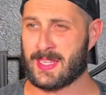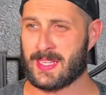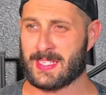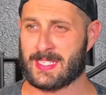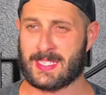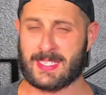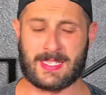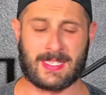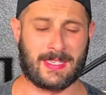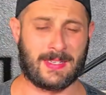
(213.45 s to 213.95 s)

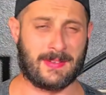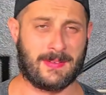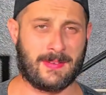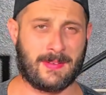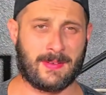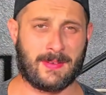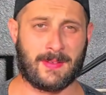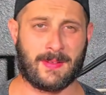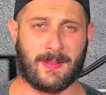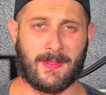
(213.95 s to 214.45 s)
this
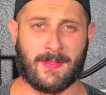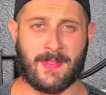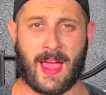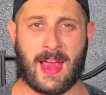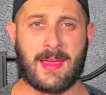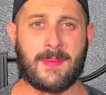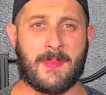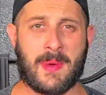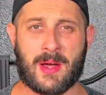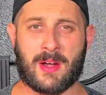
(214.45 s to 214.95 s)

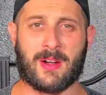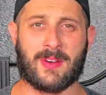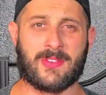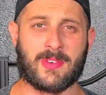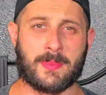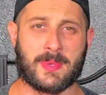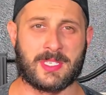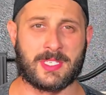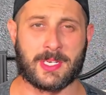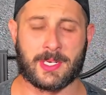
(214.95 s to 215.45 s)
nightmare of
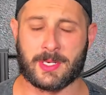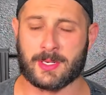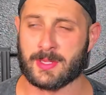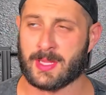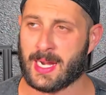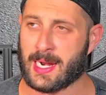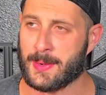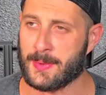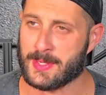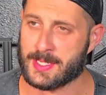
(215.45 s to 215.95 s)
a material
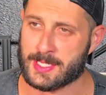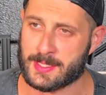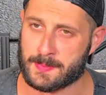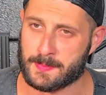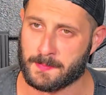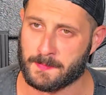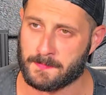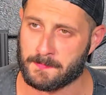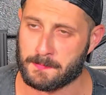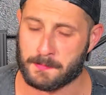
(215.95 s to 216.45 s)
that I was
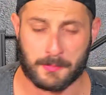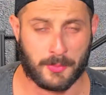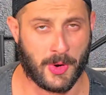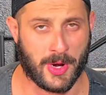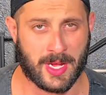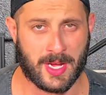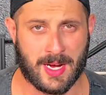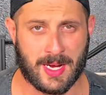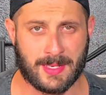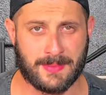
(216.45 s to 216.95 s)

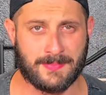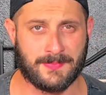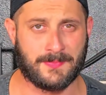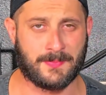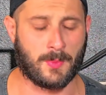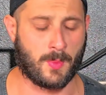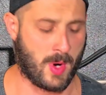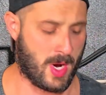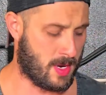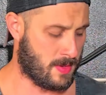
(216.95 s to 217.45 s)
printing on?
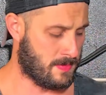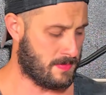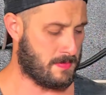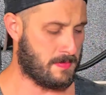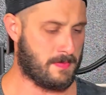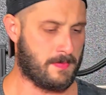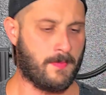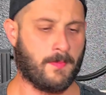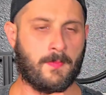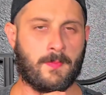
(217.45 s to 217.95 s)

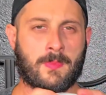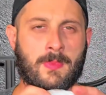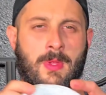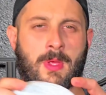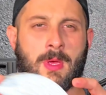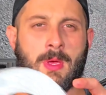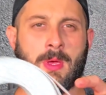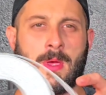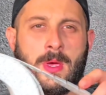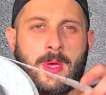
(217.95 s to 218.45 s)
Well,
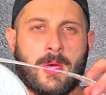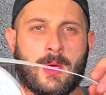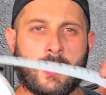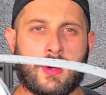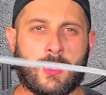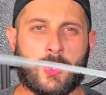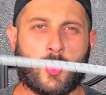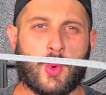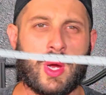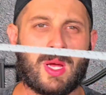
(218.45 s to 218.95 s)

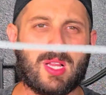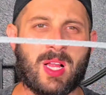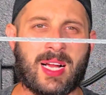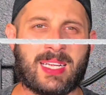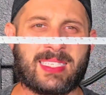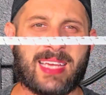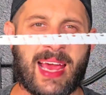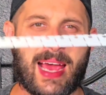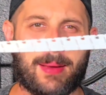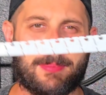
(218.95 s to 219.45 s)
quick
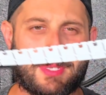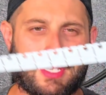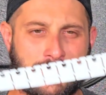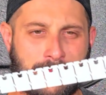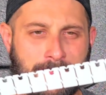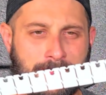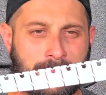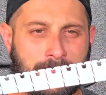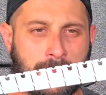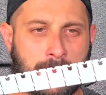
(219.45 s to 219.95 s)
lock
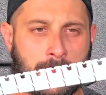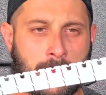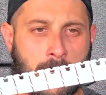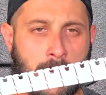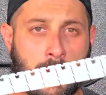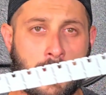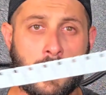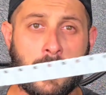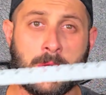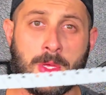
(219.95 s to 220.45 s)
tabs.
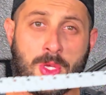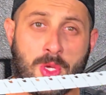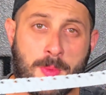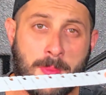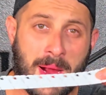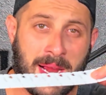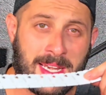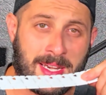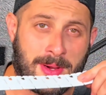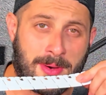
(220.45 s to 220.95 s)

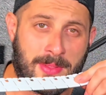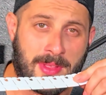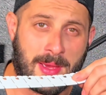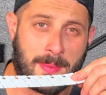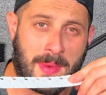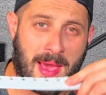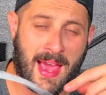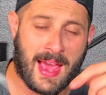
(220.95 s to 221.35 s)
You might know them